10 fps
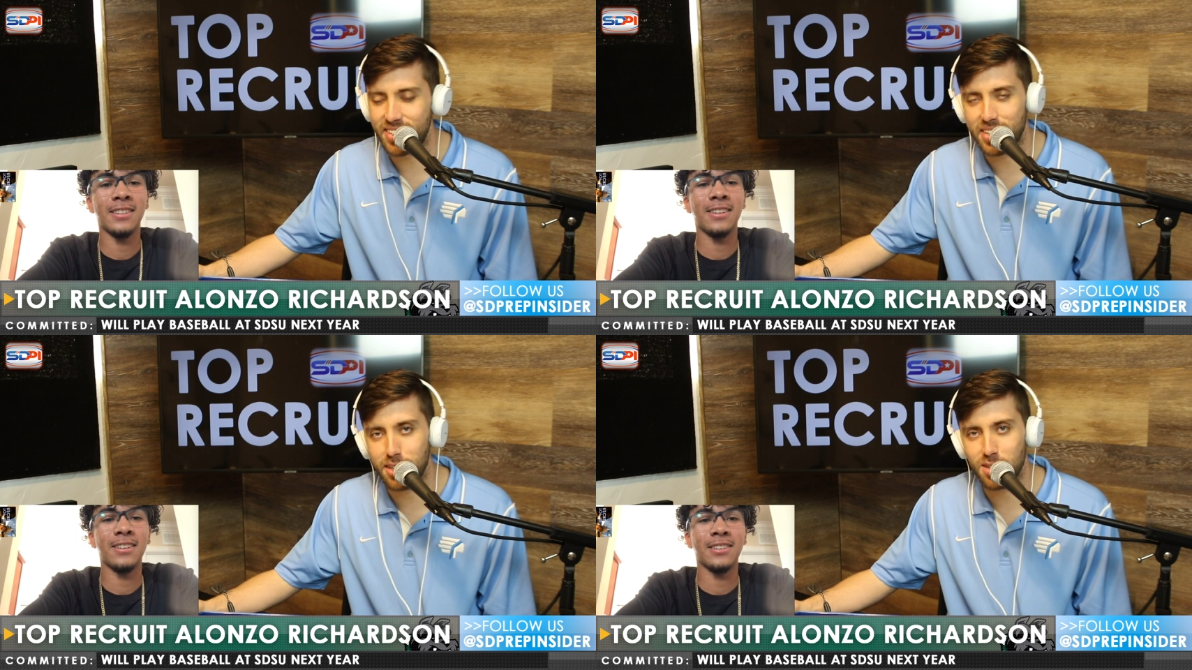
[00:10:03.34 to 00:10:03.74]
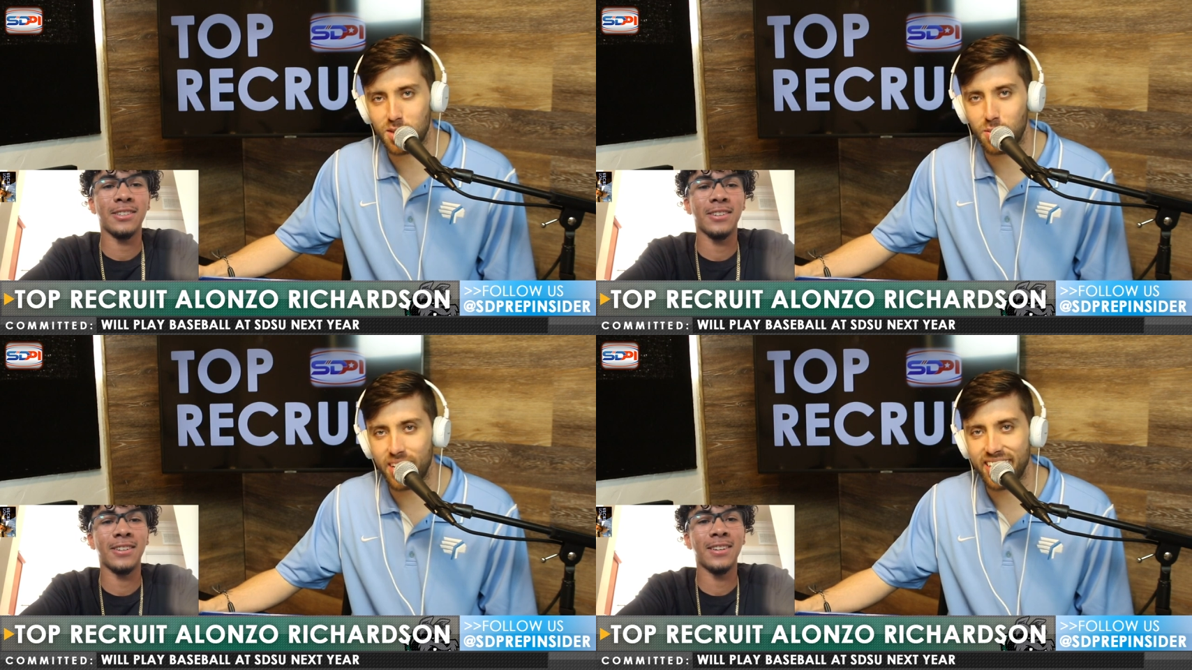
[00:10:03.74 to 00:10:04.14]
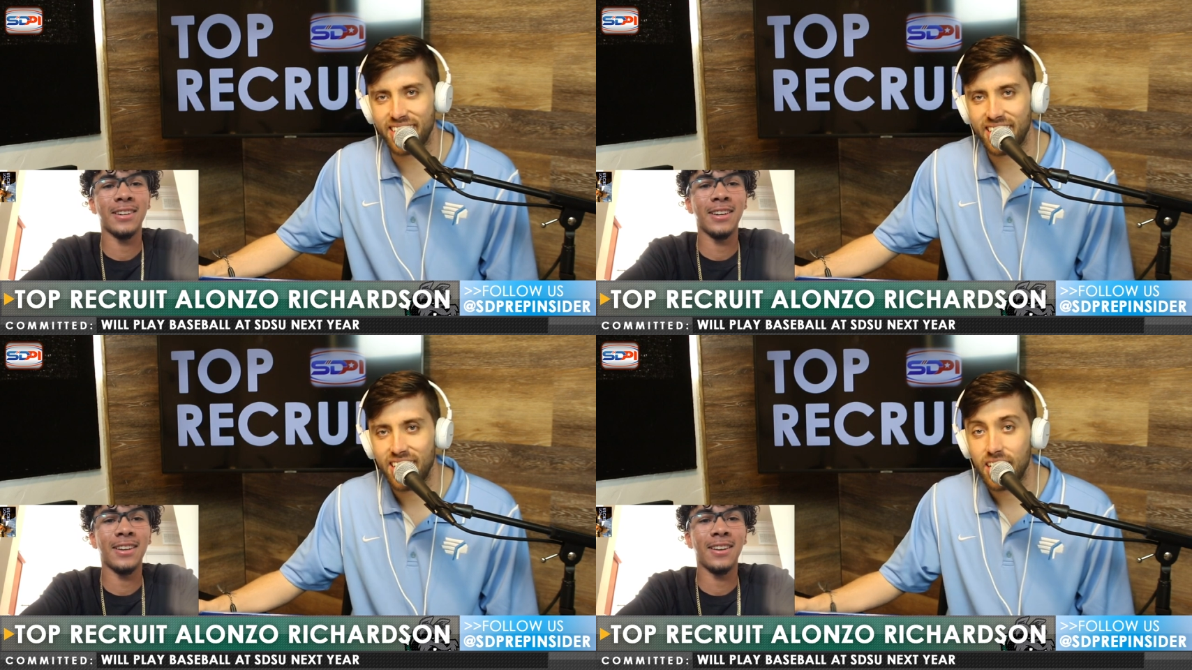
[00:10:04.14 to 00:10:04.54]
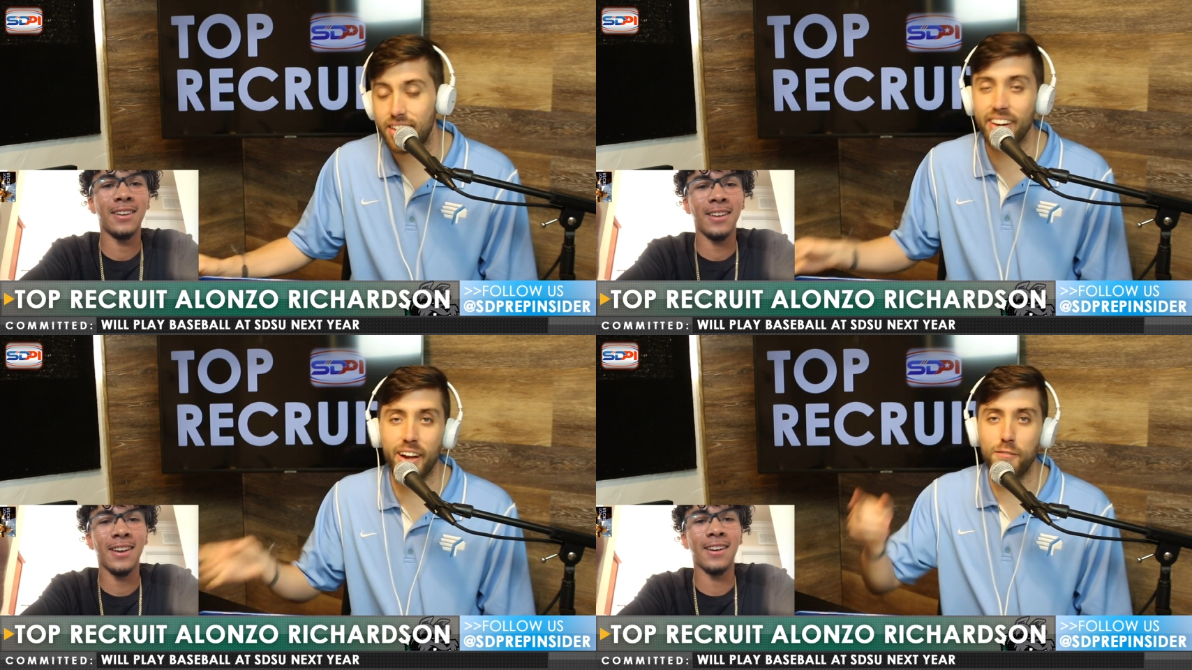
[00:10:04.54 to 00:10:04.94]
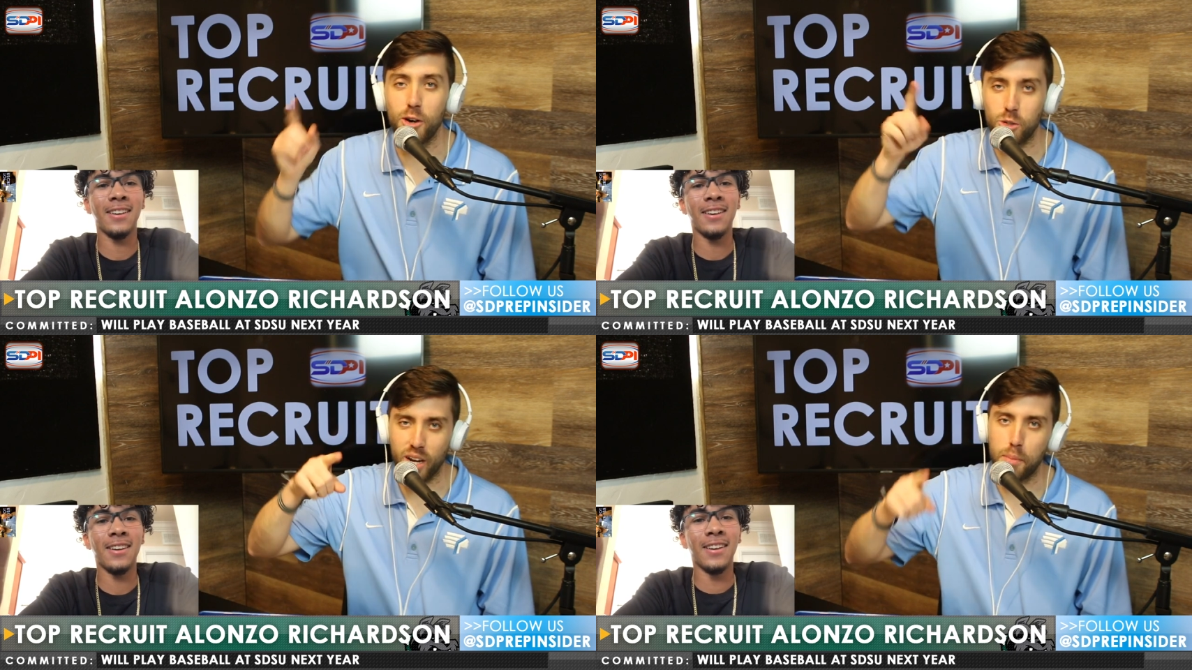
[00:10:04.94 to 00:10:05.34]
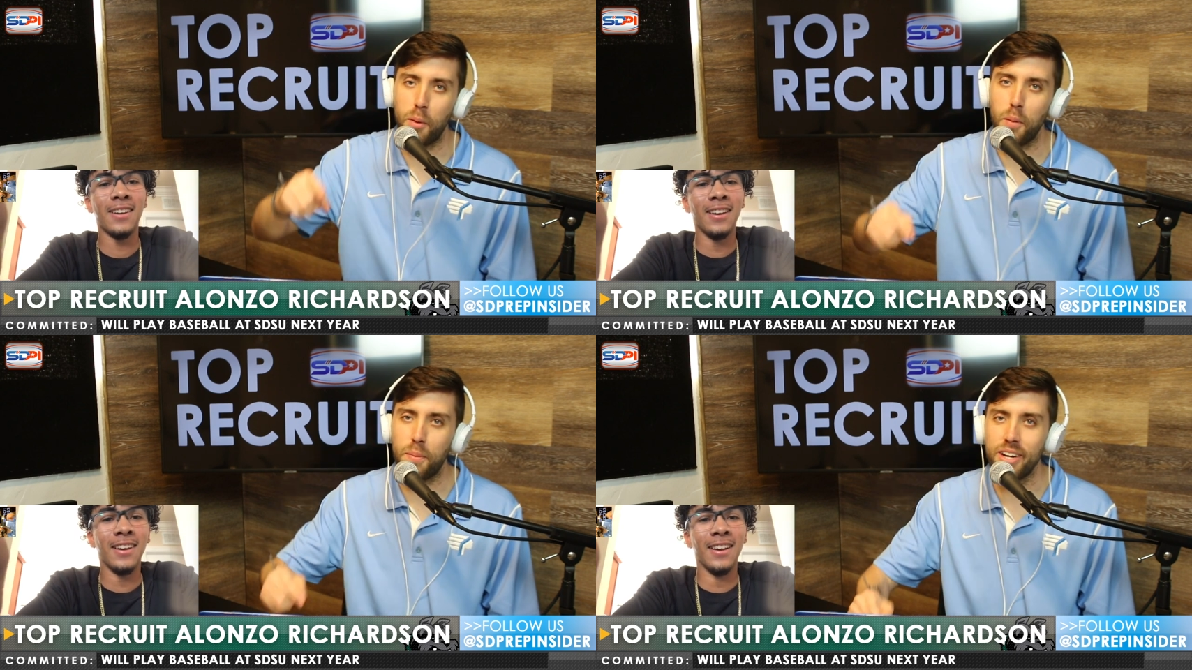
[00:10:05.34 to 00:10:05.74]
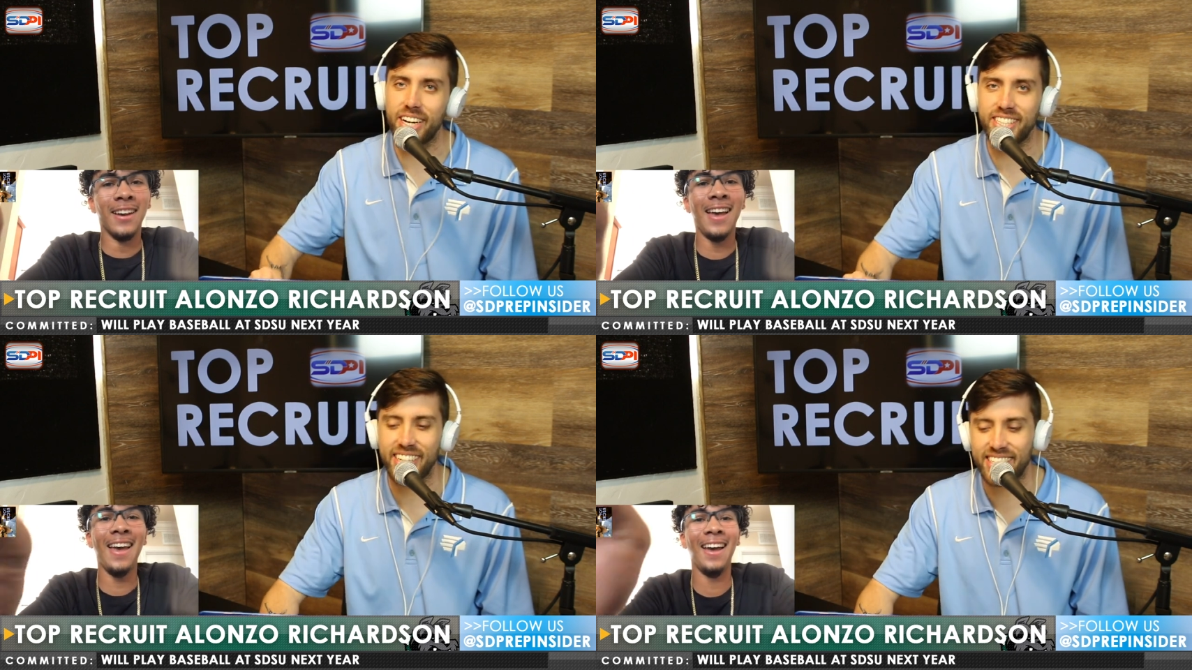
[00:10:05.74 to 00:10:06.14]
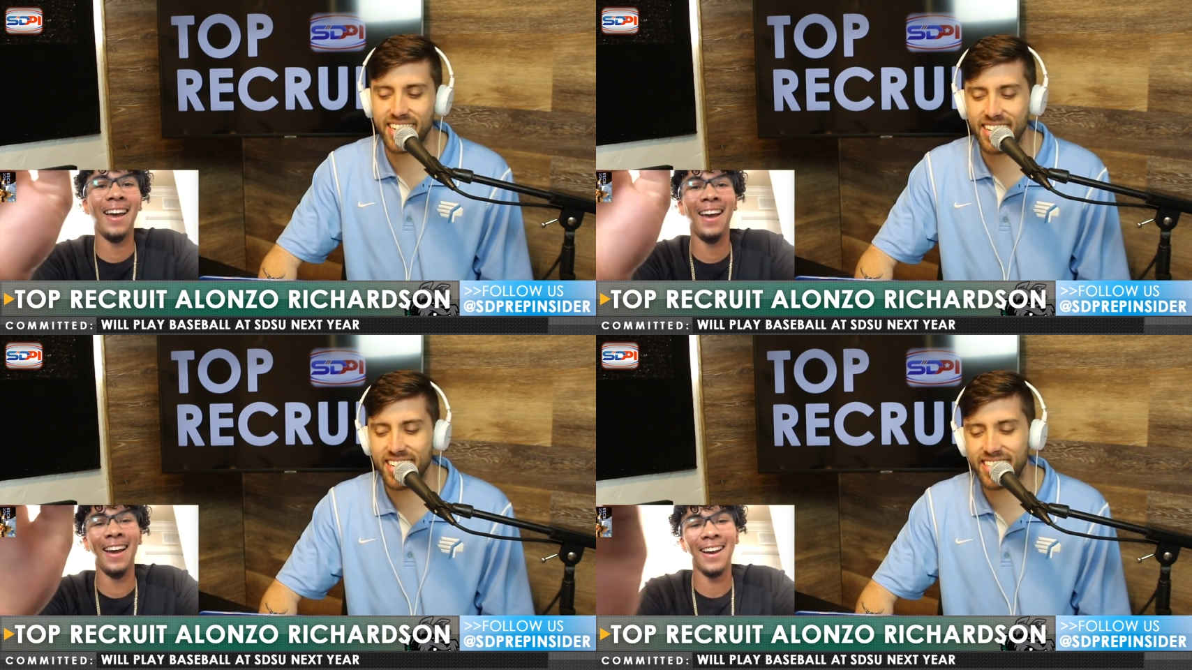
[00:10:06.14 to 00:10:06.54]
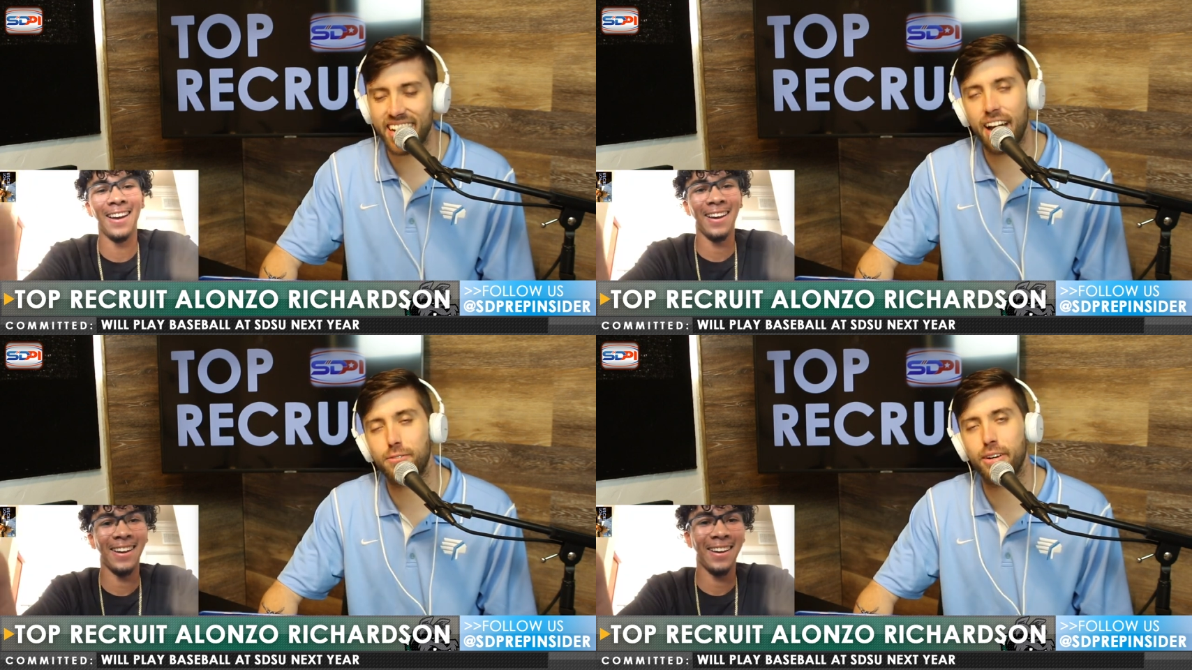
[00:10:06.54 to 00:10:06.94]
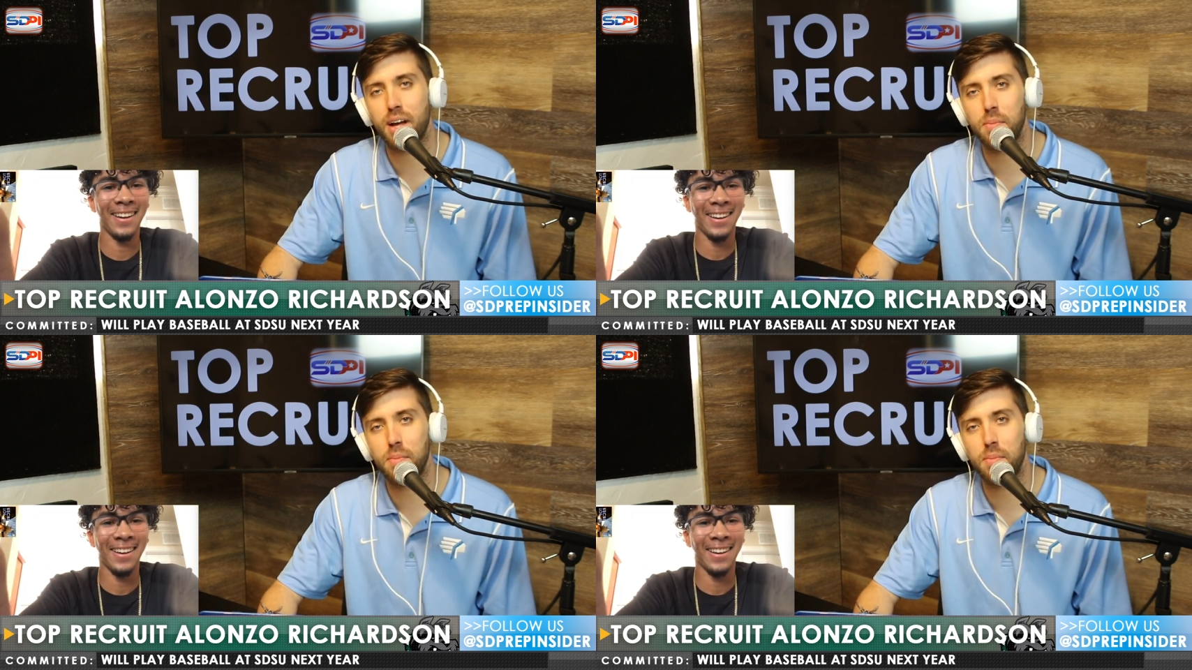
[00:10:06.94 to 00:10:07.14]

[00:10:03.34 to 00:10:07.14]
Speaker 1: little Helix one. There you yeah. go, folks. We got a bold prediction. He's gonna he's after a